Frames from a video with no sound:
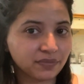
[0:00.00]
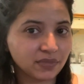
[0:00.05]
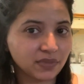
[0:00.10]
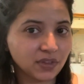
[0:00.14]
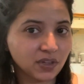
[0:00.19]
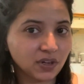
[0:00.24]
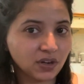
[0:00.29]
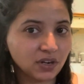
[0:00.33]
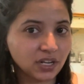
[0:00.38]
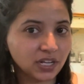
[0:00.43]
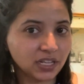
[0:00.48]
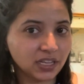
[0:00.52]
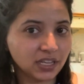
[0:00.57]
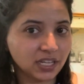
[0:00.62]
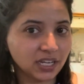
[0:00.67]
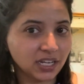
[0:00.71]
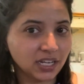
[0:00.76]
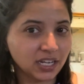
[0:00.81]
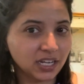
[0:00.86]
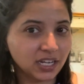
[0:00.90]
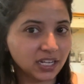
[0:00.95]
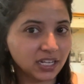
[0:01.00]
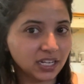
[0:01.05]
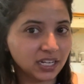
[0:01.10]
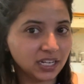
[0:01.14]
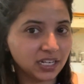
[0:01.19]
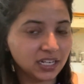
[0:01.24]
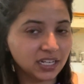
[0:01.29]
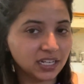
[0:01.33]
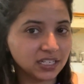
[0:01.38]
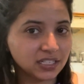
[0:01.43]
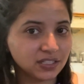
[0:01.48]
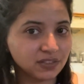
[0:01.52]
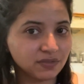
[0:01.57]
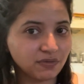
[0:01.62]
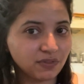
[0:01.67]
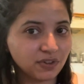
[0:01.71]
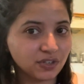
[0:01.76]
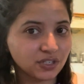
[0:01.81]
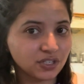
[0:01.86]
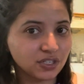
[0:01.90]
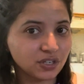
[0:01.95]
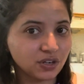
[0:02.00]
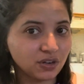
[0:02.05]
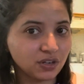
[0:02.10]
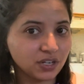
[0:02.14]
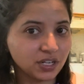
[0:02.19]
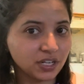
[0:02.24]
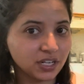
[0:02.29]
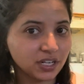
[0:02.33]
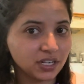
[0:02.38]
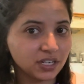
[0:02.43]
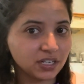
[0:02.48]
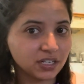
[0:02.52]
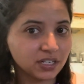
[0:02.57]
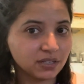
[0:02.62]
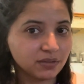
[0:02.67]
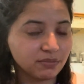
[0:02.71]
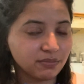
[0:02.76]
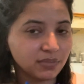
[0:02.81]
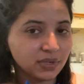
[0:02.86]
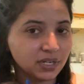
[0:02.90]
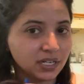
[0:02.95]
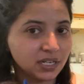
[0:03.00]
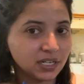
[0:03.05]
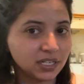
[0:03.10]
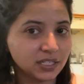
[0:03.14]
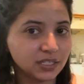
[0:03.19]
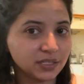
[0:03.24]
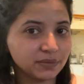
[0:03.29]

Not I think, it is for short hair, but